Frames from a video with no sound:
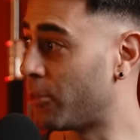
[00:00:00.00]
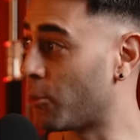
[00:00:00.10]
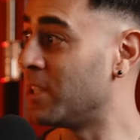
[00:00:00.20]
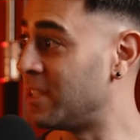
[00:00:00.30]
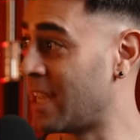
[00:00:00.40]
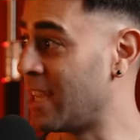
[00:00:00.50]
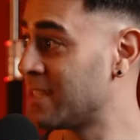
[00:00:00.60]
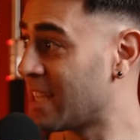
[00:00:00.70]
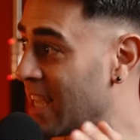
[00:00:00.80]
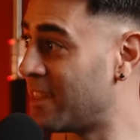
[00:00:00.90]
30
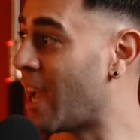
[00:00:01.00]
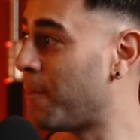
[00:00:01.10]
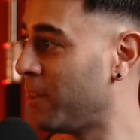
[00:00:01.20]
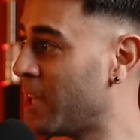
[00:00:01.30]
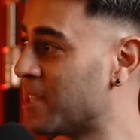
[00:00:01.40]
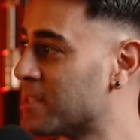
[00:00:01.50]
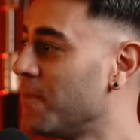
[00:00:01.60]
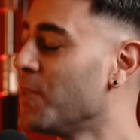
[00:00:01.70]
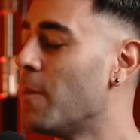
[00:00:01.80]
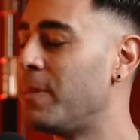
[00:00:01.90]
days in that place. In
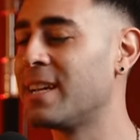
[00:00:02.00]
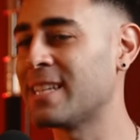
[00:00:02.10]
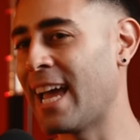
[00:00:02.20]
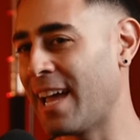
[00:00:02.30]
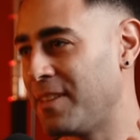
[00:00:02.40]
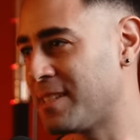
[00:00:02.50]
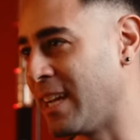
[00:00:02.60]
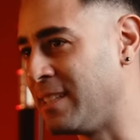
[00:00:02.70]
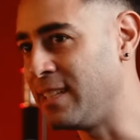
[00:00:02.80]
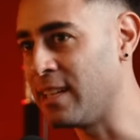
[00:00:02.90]
each place. Because I had this
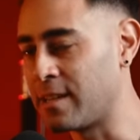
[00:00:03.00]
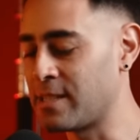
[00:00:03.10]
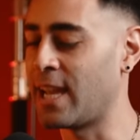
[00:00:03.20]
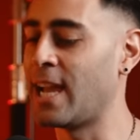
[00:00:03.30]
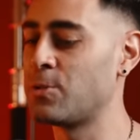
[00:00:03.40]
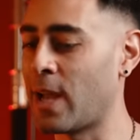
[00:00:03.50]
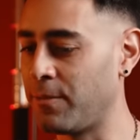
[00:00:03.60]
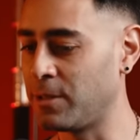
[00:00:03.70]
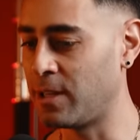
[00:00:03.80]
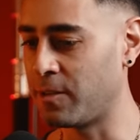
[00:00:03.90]
idea, because I
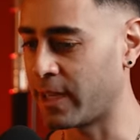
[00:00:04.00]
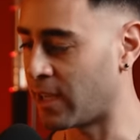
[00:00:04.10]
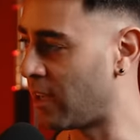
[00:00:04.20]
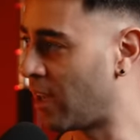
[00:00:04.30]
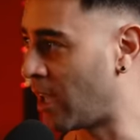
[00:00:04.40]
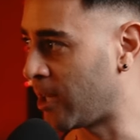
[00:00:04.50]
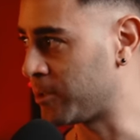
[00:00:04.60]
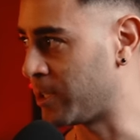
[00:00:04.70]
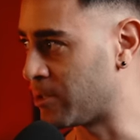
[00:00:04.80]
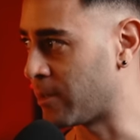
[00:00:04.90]
traveled here on like a
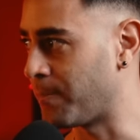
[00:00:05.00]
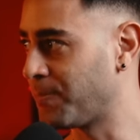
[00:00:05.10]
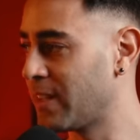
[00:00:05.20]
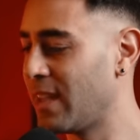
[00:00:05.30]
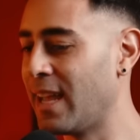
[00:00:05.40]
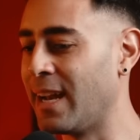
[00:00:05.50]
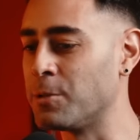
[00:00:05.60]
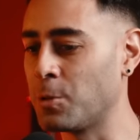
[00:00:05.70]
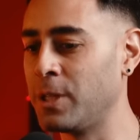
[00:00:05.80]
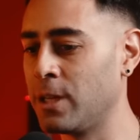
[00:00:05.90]
holiday trip. And I
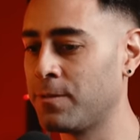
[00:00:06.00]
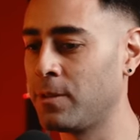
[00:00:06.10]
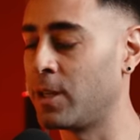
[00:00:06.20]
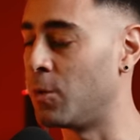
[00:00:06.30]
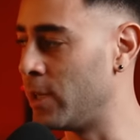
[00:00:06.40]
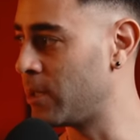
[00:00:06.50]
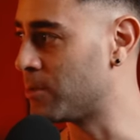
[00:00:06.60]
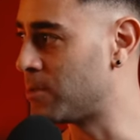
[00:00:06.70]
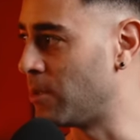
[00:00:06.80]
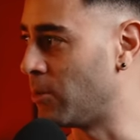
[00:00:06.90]
was only here for like a week or
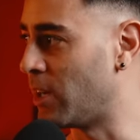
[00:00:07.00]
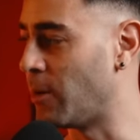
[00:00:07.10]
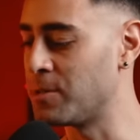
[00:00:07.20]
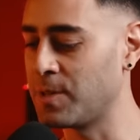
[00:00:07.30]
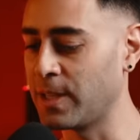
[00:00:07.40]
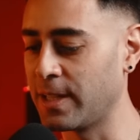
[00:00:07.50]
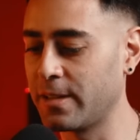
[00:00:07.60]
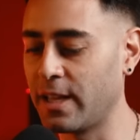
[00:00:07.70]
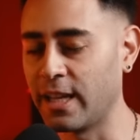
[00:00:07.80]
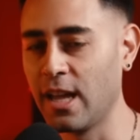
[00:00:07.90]
two. And I was thinking
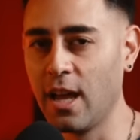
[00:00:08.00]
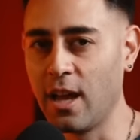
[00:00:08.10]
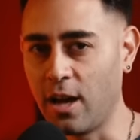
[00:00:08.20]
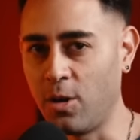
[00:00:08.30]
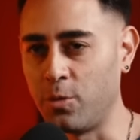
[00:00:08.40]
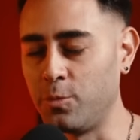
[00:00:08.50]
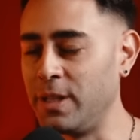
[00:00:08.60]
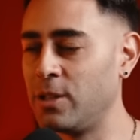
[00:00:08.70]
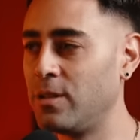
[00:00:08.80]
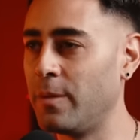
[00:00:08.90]
like, oh, it would
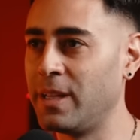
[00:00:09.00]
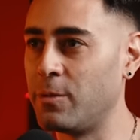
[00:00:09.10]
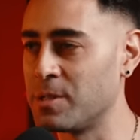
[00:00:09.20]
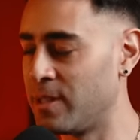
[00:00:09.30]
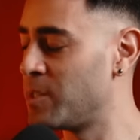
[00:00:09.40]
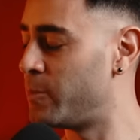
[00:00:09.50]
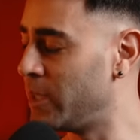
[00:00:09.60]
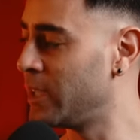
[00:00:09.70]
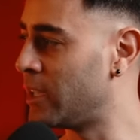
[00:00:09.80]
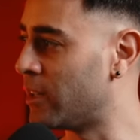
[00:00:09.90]
be, I mean, it was nice
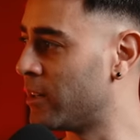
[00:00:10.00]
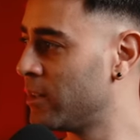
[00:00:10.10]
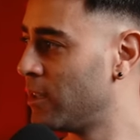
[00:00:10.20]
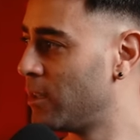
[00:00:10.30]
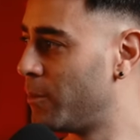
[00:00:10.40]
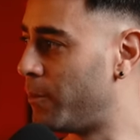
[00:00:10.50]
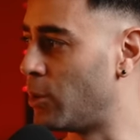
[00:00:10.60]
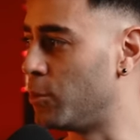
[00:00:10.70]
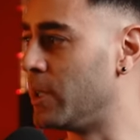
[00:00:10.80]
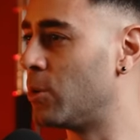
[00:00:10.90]
being here, but
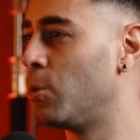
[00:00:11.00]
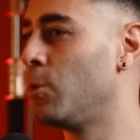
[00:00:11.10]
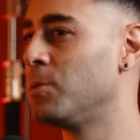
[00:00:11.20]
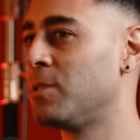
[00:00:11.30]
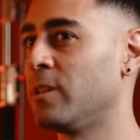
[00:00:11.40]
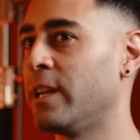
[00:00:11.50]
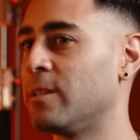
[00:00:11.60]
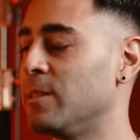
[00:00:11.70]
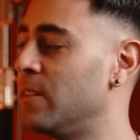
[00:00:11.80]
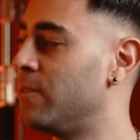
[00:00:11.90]
it would be cool to like
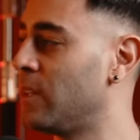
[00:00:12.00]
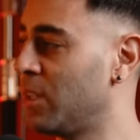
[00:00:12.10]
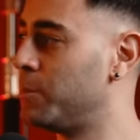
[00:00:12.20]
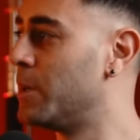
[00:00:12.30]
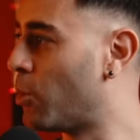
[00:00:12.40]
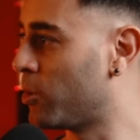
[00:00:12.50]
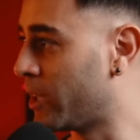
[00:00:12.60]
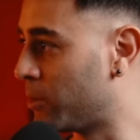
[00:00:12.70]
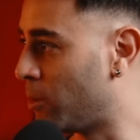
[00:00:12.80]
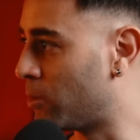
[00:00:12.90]
live a little bit more
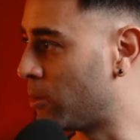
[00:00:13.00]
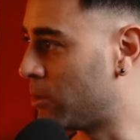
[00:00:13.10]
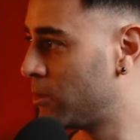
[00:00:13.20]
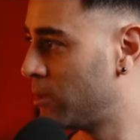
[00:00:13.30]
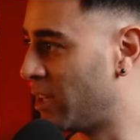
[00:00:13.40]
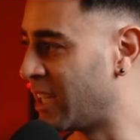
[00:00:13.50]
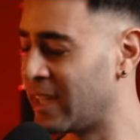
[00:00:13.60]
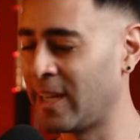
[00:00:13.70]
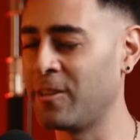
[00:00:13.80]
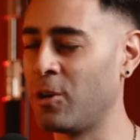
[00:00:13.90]
like a local, like
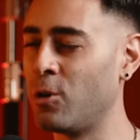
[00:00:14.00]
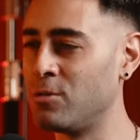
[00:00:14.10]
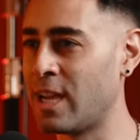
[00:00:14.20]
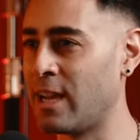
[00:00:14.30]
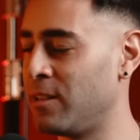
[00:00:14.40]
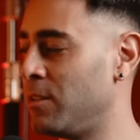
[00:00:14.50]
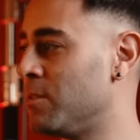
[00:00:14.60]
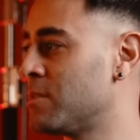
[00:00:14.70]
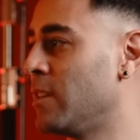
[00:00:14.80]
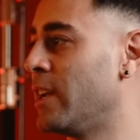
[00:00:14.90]
get out of the
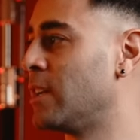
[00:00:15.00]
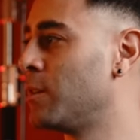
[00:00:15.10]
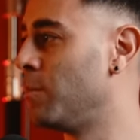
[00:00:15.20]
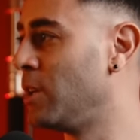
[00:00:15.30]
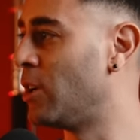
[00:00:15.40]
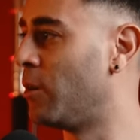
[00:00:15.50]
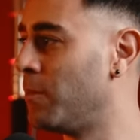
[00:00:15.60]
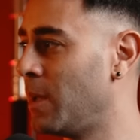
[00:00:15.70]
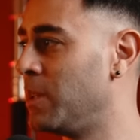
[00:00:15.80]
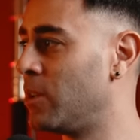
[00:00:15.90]
hotels, like, you know,
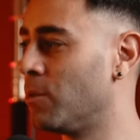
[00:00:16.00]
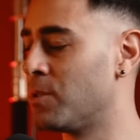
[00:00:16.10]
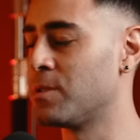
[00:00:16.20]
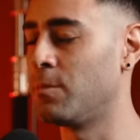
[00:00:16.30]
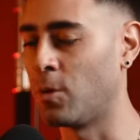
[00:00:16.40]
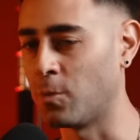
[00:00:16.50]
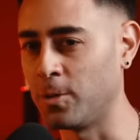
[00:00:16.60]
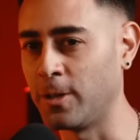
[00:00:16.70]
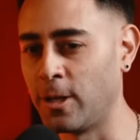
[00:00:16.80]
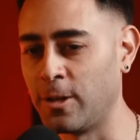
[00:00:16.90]
maybe go to some more
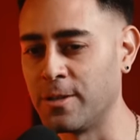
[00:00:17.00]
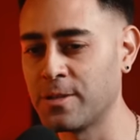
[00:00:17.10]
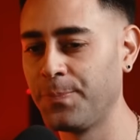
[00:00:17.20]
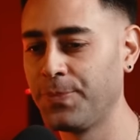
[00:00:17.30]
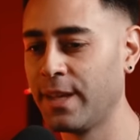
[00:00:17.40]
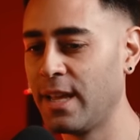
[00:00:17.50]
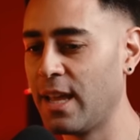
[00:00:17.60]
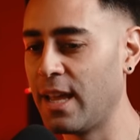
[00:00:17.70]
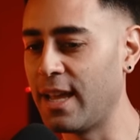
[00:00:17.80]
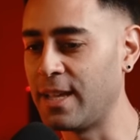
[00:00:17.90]
rural areas.
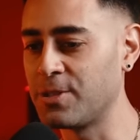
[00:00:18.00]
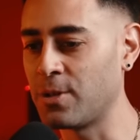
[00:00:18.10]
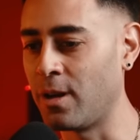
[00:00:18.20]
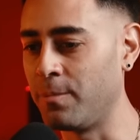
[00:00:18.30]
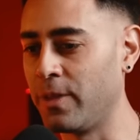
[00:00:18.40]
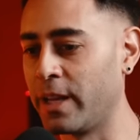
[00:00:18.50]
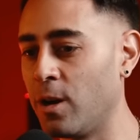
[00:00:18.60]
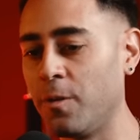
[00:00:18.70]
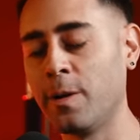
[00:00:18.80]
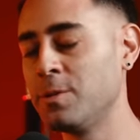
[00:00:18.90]
And so I'm like,
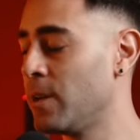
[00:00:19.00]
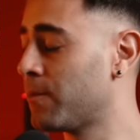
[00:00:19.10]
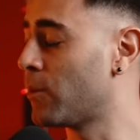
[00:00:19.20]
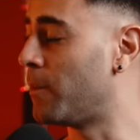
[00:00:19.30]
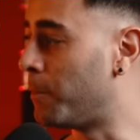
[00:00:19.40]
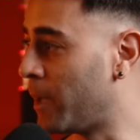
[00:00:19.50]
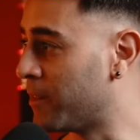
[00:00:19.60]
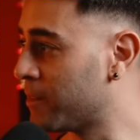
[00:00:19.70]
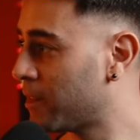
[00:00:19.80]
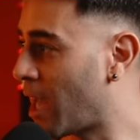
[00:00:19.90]
oh, if I was here for a
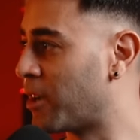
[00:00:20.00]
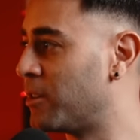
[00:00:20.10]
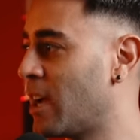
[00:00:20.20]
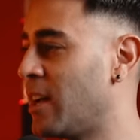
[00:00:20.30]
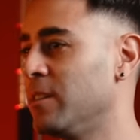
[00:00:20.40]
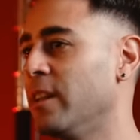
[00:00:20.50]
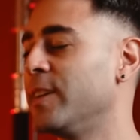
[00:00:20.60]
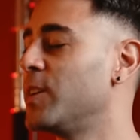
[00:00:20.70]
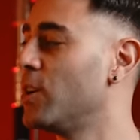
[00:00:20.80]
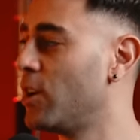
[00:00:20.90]
month, I could kind of
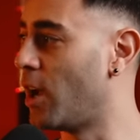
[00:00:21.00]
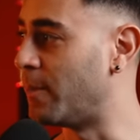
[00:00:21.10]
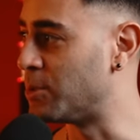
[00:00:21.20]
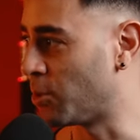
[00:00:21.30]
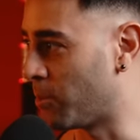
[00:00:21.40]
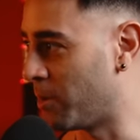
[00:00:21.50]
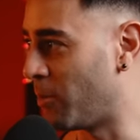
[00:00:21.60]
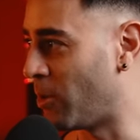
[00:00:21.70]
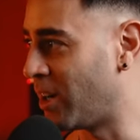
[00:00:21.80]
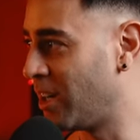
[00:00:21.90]
like absorb it
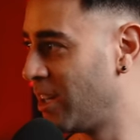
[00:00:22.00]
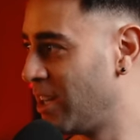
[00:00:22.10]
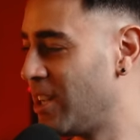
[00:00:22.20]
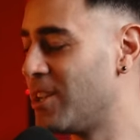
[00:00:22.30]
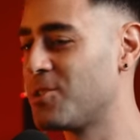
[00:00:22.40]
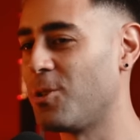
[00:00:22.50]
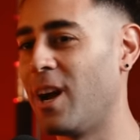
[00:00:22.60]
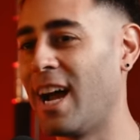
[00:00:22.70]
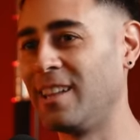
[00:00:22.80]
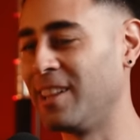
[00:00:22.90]
more. So
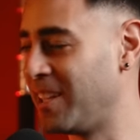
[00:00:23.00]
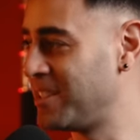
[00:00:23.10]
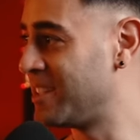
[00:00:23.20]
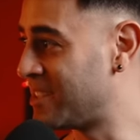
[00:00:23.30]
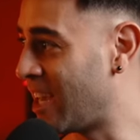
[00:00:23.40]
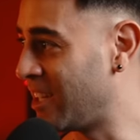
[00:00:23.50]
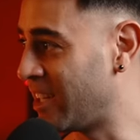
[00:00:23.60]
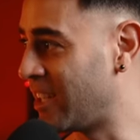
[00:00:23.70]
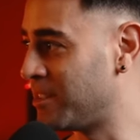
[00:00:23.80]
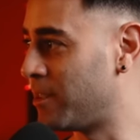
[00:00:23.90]
I landed in
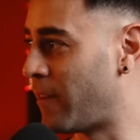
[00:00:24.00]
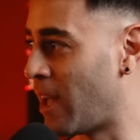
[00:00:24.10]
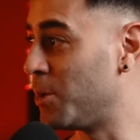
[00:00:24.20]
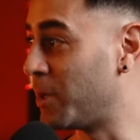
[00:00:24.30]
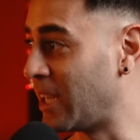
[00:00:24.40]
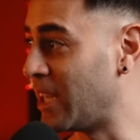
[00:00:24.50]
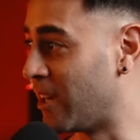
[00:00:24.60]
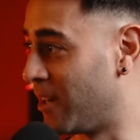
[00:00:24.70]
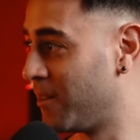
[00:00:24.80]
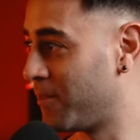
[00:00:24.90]
Thailand the following
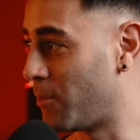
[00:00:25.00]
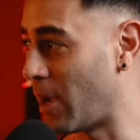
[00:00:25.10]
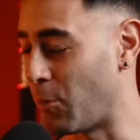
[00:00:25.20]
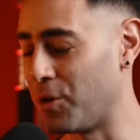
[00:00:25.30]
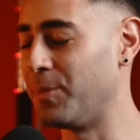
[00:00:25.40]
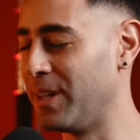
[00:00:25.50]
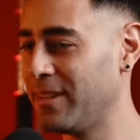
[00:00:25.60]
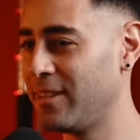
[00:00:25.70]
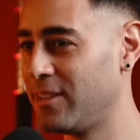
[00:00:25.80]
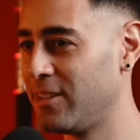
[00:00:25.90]
year for my 1 month.